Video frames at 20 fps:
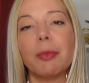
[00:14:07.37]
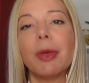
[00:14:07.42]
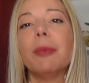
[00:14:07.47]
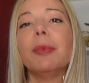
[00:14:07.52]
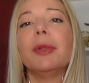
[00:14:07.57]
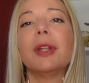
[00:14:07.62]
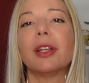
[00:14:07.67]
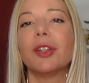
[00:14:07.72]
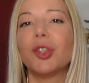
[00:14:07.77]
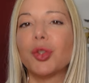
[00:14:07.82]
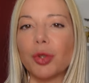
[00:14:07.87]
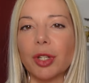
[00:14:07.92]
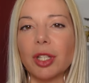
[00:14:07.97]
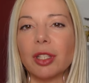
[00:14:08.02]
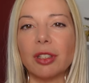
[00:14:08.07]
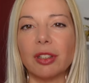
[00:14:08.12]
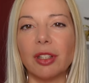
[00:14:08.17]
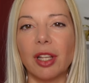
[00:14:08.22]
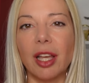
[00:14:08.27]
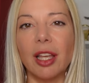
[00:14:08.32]
Maybe not
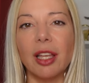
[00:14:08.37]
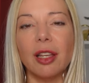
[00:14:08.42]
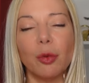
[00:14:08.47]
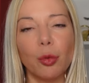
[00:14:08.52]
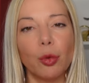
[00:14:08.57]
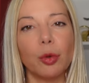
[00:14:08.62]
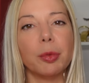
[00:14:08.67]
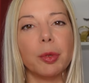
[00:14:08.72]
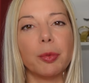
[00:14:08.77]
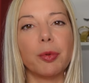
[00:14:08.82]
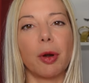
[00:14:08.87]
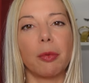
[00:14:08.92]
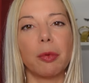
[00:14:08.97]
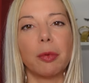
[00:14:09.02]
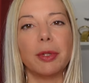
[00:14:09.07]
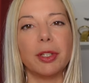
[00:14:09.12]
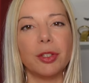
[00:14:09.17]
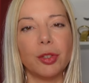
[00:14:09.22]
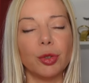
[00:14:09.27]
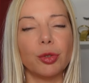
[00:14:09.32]
during the day, it will be
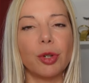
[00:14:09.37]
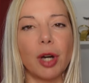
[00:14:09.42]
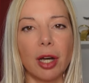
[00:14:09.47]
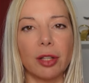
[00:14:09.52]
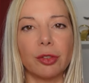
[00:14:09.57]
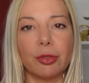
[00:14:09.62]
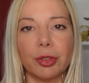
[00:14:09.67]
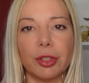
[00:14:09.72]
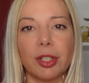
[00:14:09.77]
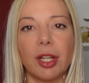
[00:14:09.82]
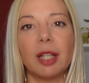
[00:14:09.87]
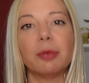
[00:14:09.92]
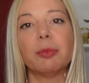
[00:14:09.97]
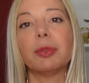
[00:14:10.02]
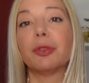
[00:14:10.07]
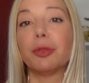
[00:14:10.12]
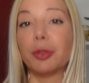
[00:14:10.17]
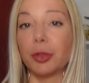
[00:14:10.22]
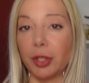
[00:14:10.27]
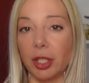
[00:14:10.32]
probably too hot for that,
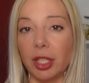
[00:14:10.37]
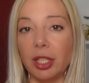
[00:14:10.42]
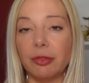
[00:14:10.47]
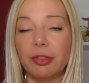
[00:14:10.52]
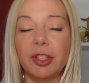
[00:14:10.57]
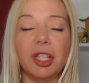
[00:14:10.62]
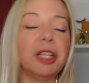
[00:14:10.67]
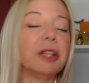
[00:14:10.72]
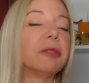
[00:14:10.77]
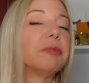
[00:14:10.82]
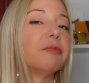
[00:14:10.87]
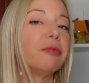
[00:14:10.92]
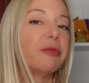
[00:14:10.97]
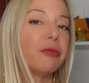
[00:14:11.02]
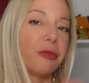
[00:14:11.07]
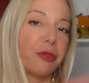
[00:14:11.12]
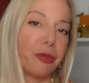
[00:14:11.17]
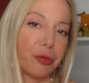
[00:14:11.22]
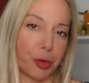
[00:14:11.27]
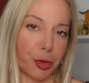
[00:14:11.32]
but for the evening,
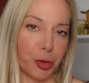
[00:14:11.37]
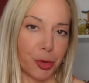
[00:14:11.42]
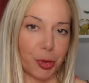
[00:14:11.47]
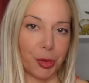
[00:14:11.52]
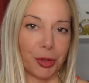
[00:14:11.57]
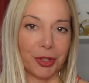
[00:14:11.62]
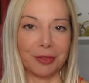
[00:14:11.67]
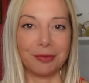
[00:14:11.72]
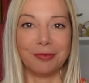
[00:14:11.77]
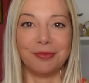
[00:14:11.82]
for sure.